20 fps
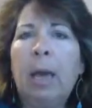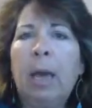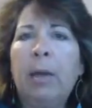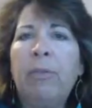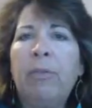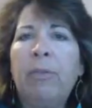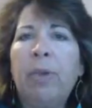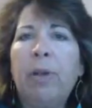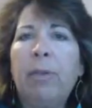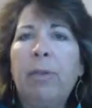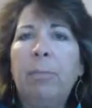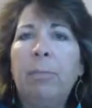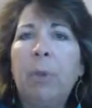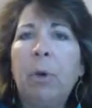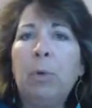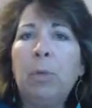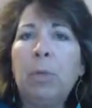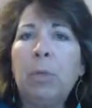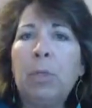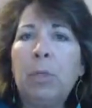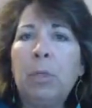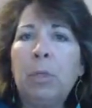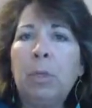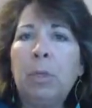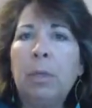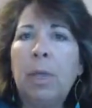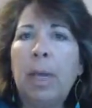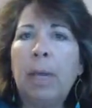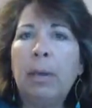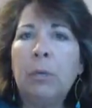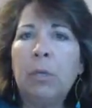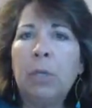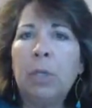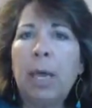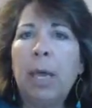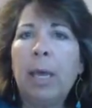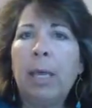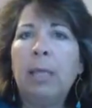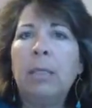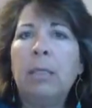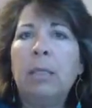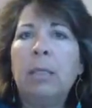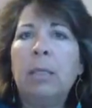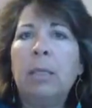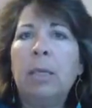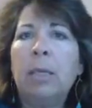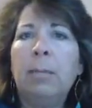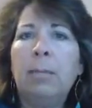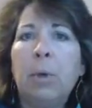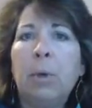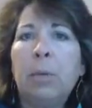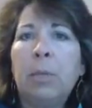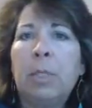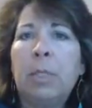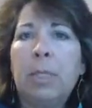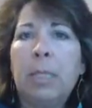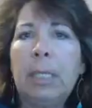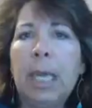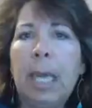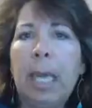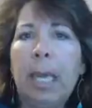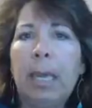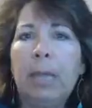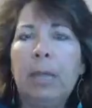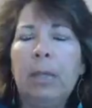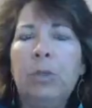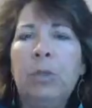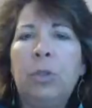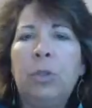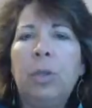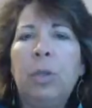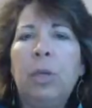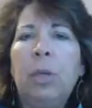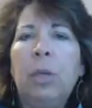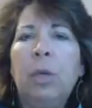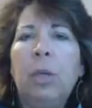I've felt most energized and most engaged